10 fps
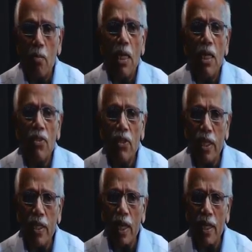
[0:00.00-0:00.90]
Please
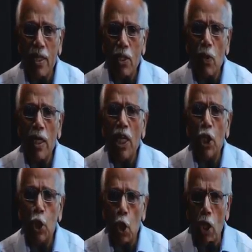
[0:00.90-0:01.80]
read that. You will get a
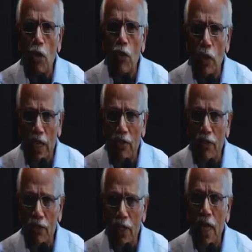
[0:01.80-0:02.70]
shock of your
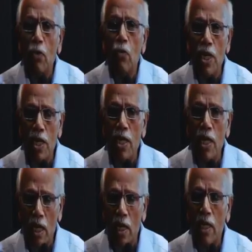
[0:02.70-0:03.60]
life that
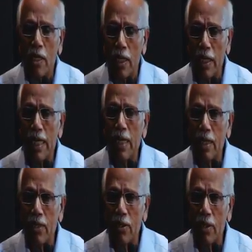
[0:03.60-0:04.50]
we are the
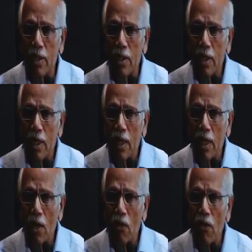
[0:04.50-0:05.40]
leaders
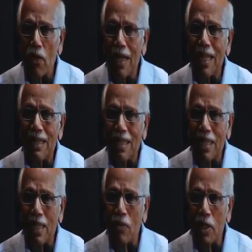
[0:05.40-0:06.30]
of death
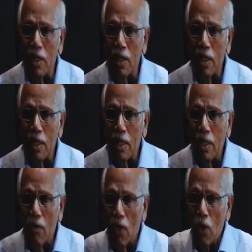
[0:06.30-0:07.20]
in the world.
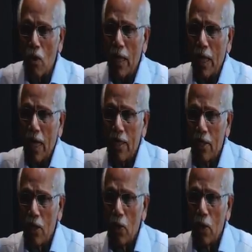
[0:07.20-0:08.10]
Followed by
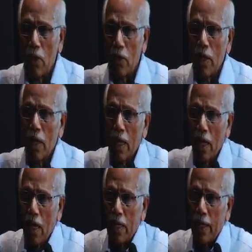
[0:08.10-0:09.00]
cancer low down and
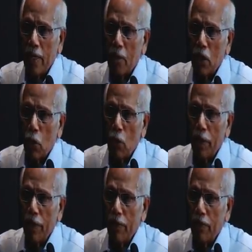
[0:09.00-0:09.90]
heart attack much
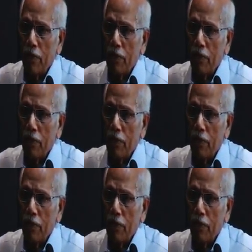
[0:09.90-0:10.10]
lower down.